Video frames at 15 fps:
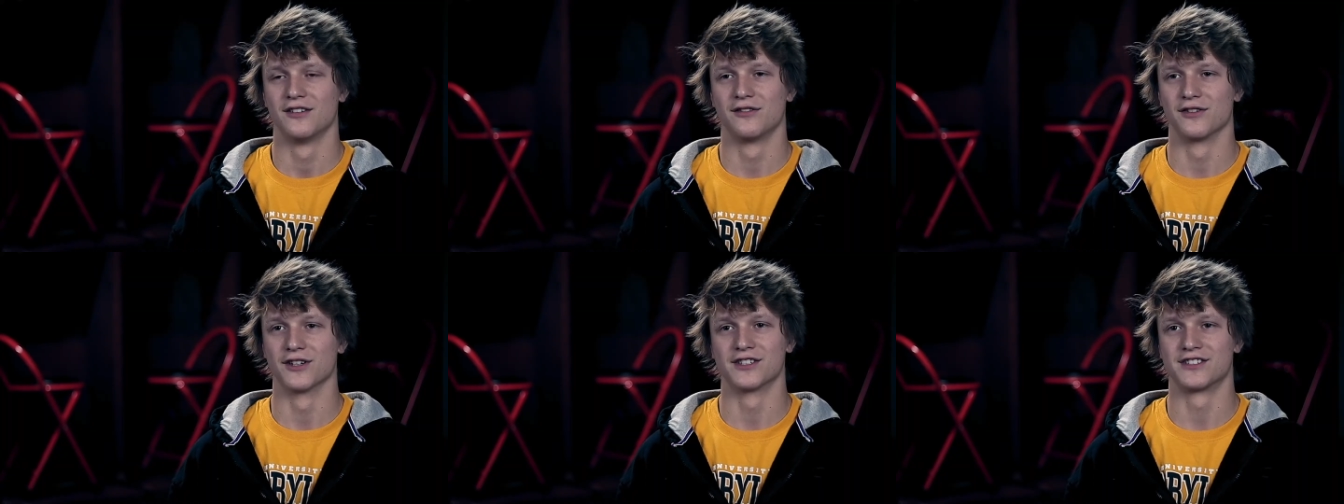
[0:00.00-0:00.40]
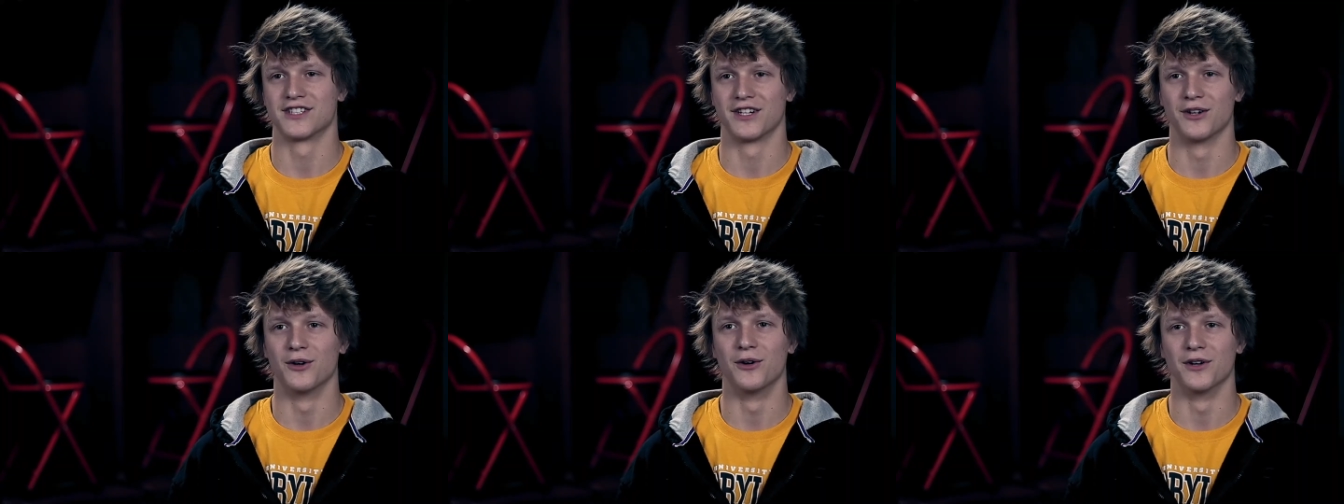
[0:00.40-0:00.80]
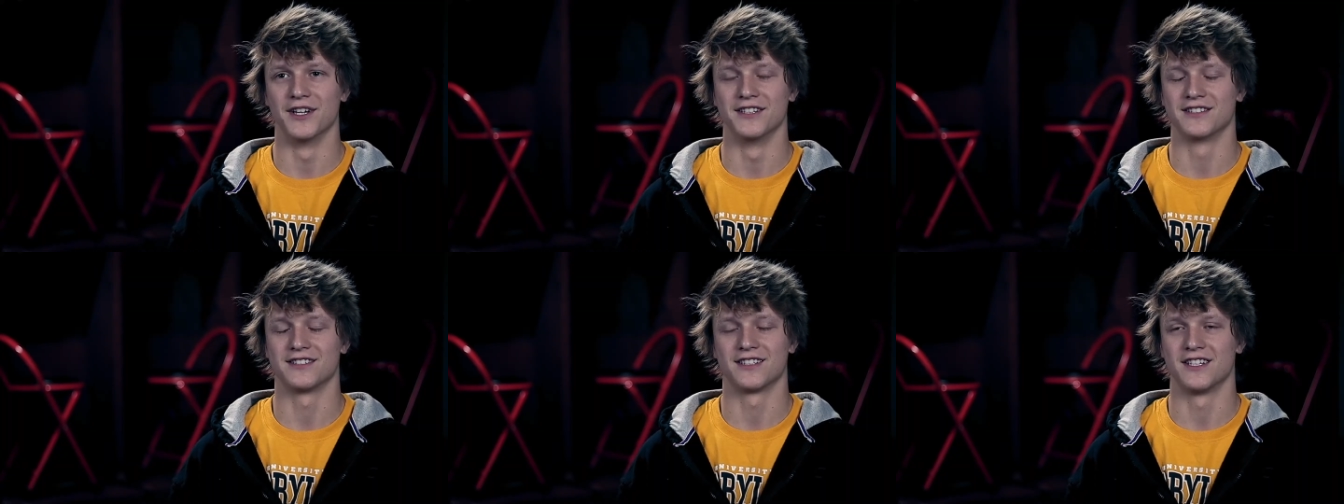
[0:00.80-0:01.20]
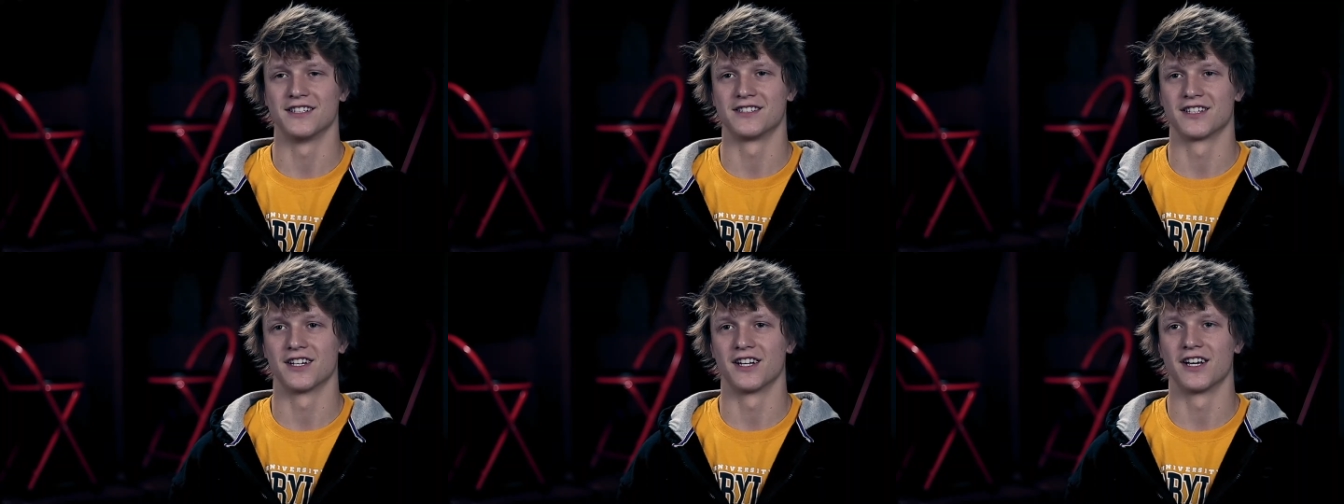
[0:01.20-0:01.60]
first and goal, he's
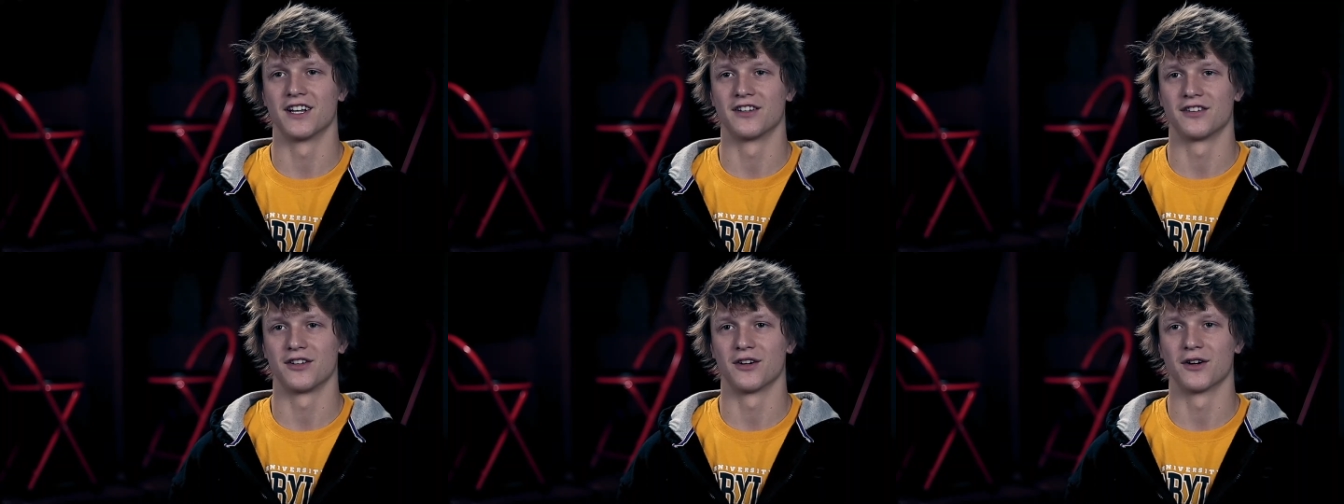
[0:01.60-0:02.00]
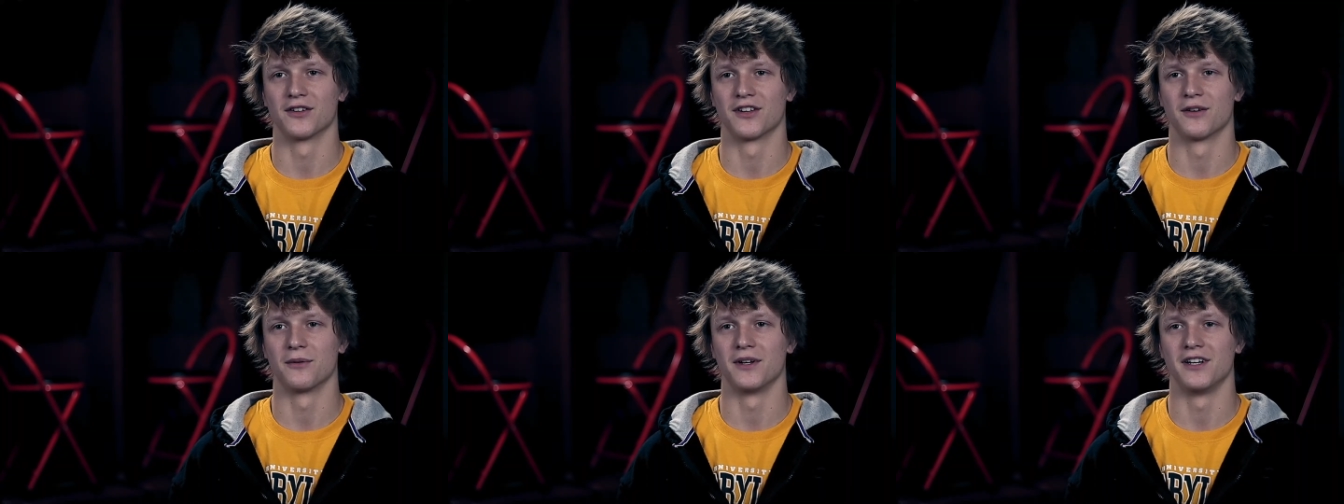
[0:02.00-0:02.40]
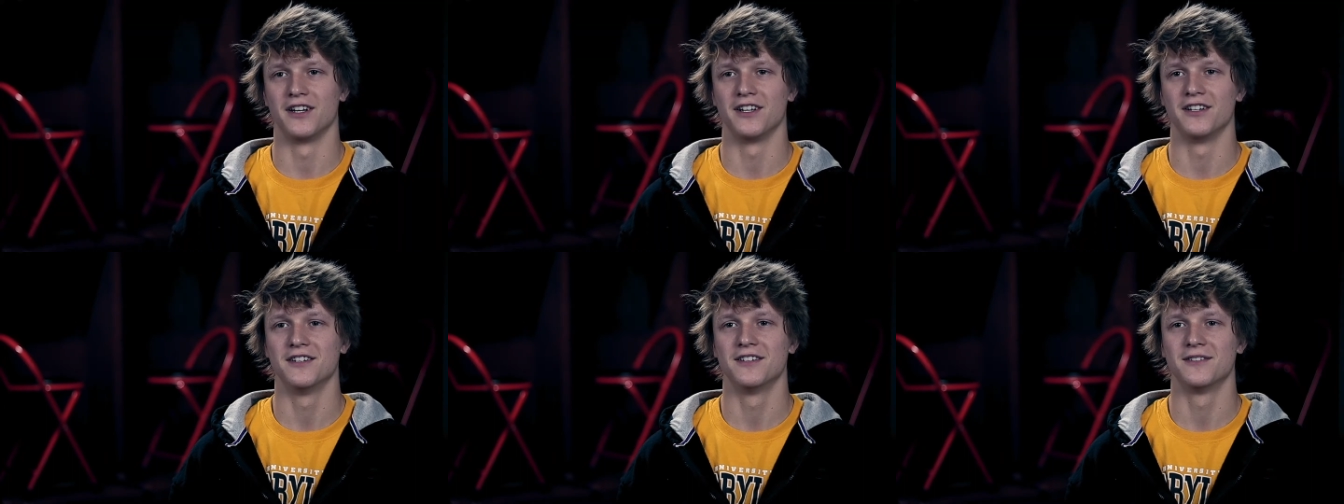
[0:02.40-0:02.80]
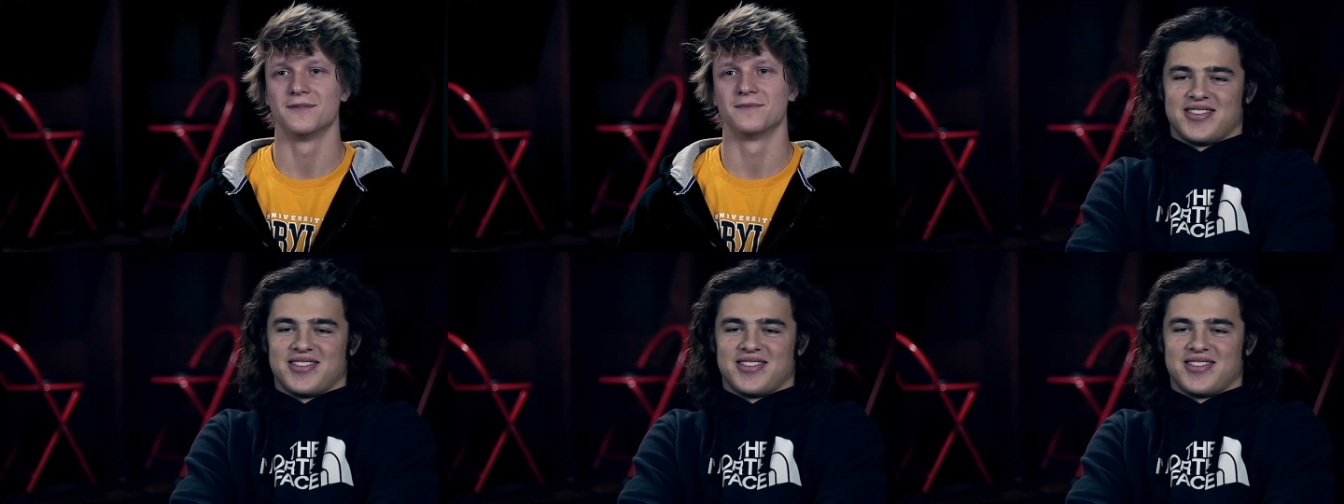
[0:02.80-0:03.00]
he's gonna get us the yards that we need.